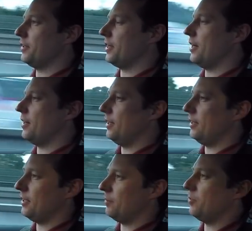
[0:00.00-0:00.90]
the car
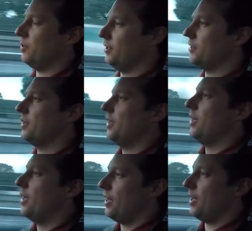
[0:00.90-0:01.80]
at that point,
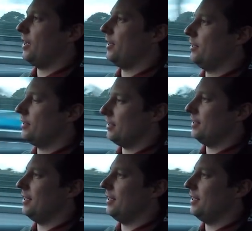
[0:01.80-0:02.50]
and